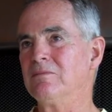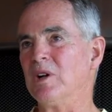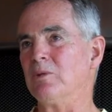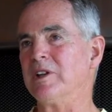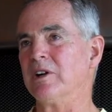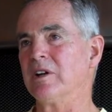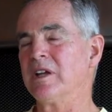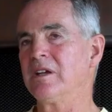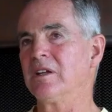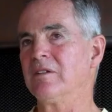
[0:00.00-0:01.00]
Well, when you're a
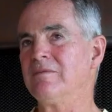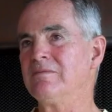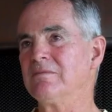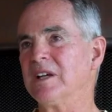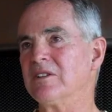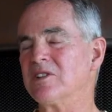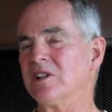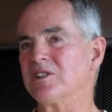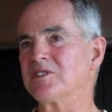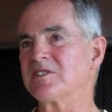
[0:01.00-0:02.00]
kid, you know, it's
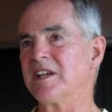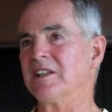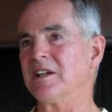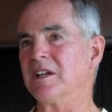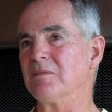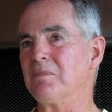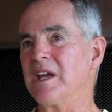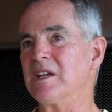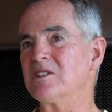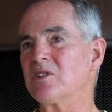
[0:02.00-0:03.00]
all sailing
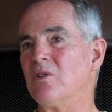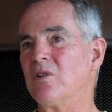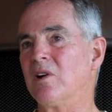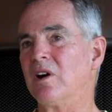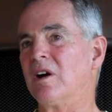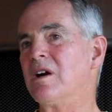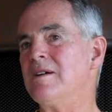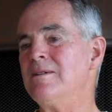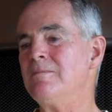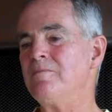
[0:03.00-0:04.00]
based, or,
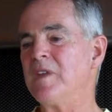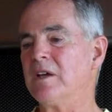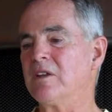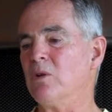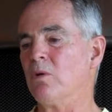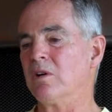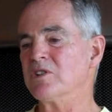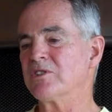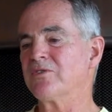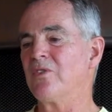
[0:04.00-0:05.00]
you know, the
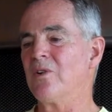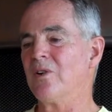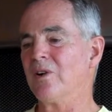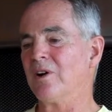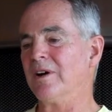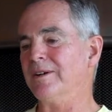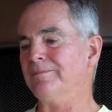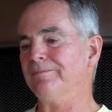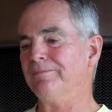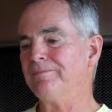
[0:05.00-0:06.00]
awards for,
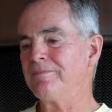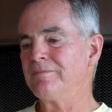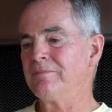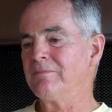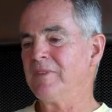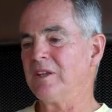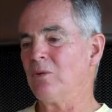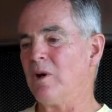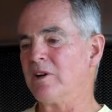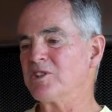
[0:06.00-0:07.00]
you know,
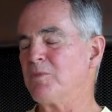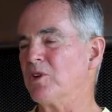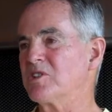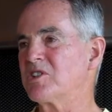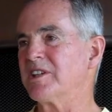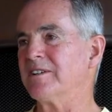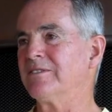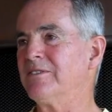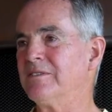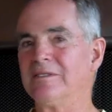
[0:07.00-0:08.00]
the water sports
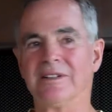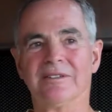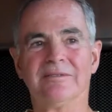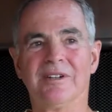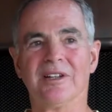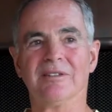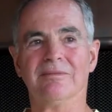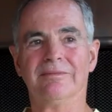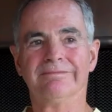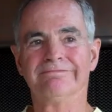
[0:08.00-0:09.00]
stuff, you know, all the